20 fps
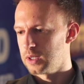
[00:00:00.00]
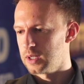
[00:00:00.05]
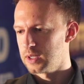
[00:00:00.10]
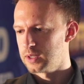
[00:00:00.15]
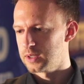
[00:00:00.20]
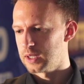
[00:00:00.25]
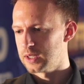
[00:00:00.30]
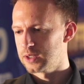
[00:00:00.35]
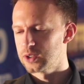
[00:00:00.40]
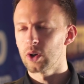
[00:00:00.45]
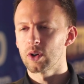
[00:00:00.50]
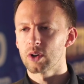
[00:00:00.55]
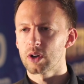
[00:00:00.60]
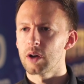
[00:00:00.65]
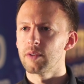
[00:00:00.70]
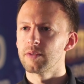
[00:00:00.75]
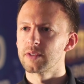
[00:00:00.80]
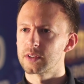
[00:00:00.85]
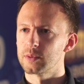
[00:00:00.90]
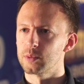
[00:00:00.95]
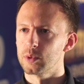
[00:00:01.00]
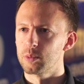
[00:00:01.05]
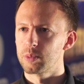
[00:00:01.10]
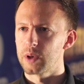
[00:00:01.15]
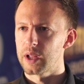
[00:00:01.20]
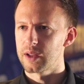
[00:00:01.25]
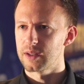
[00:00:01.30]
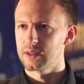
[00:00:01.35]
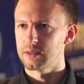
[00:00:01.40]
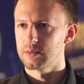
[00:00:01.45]
It's, it's not comfortable
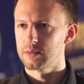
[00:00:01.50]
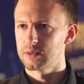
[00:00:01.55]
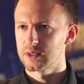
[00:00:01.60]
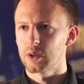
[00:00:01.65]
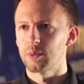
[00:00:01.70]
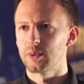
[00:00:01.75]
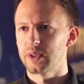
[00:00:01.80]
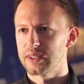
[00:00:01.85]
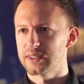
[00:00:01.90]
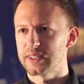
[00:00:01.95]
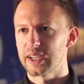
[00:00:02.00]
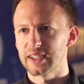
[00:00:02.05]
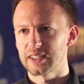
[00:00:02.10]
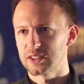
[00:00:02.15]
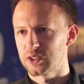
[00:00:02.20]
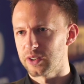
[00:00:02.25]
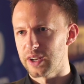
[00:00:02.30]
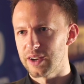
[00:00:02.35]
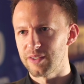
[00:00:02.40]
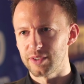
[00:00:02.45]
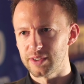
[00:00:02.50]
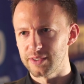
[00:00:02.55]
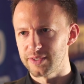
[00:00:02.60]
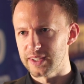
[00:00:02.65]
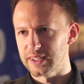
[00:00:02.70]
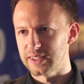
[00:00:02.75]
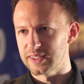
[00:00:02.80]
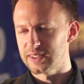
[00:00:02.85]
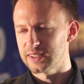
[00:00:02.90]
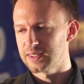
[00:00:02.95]
playing someone that takes on
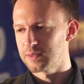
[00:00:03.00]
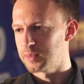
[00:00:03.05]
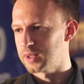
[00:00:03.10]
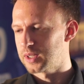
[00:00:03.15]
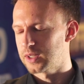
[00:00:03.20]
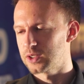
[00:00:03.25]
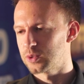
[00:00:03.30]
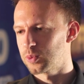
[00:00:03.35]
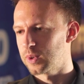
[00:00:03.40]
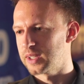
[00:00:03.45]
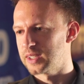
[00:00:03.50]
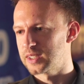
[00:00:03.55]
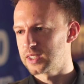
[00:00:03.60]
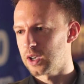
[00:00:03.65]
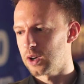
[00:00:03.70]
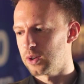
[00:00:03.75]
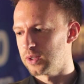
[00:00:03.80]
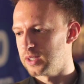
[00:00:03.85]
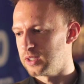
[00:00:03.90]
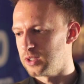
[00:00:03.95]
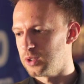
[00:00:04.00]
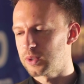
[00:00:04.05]
everything because when it's going in,